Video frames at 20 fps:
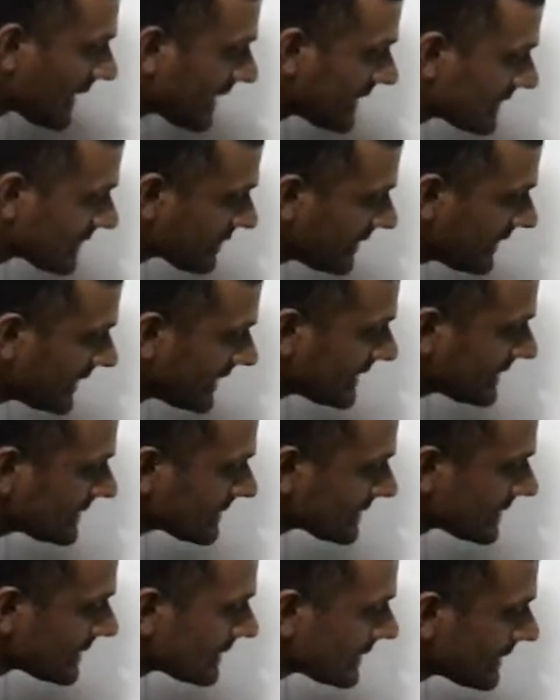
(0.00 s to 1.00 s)
by 3
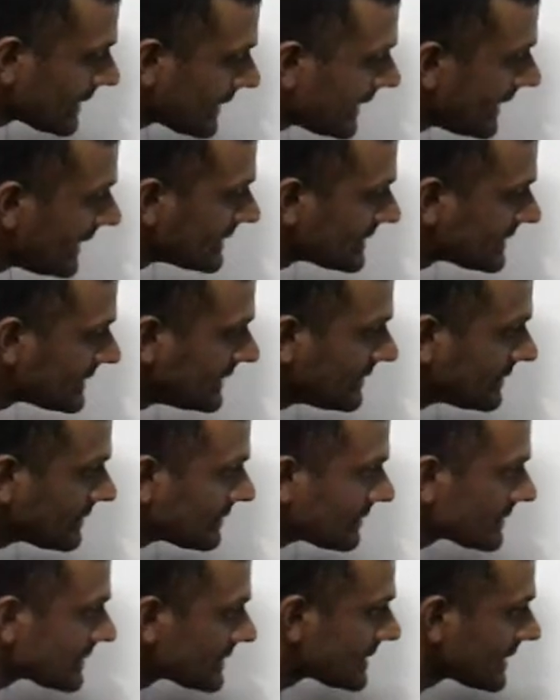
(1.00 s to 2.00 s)
is
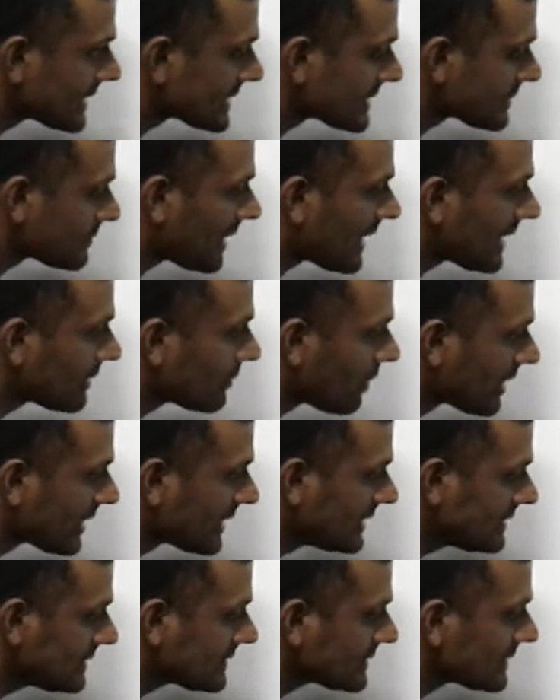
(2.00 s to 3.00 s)
18. 6 by
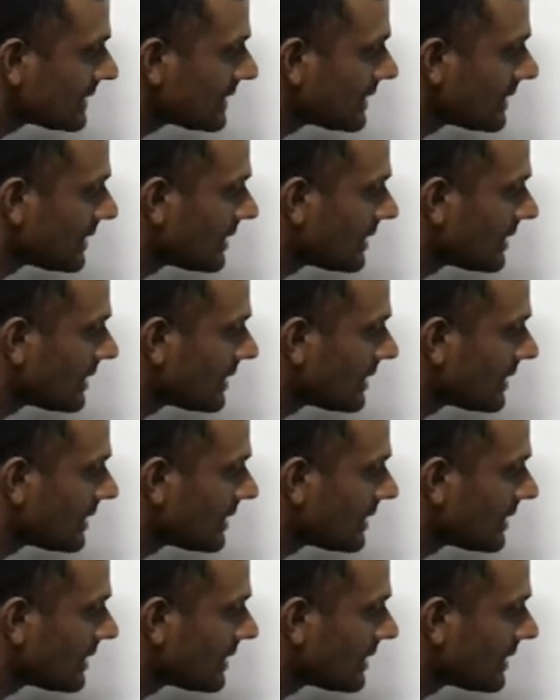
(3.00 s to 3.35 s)
1 is